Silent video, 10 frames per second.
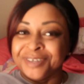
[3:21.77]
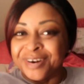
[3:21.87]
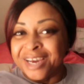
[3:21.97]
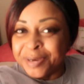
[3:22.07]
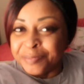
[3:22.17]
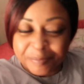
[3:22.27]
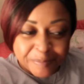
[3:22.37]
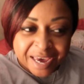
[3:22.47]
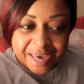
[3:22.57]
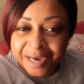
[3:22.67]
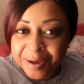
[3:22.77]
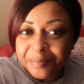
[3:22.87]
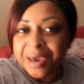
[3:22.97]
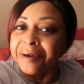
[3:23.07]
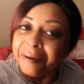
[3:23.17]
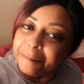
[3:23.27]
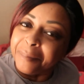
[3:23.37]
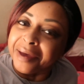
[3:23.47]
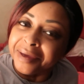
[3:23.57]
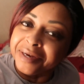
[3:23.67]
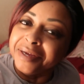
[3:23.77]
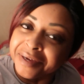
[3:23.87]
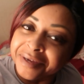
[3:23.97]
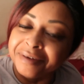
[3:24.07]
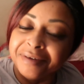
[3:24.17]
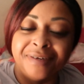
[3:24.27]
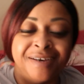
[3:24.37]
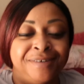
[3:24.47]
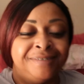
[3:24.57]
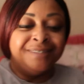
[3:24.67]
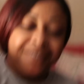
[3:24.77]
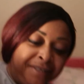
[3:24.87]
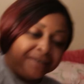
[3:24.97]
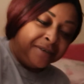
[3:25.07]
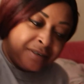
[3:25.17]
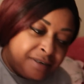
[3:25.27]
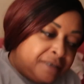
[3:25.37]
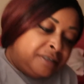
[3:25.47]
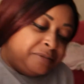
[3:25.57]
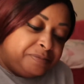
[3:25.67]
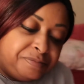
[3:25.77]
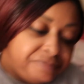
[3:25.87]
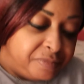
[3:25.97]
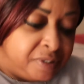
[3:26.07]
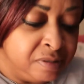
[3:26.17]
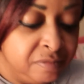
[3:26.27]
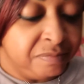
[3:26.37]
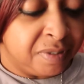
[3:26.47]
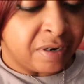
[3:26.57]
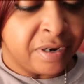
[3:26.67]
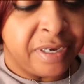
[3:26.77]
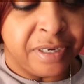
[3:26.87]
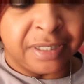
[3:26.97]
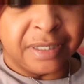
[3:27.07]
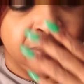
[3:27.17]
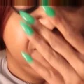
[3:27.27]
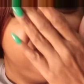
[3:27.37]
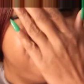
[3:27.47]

here I am I'm back I'm back I'm back in the cut no um ooh, sorry Kingston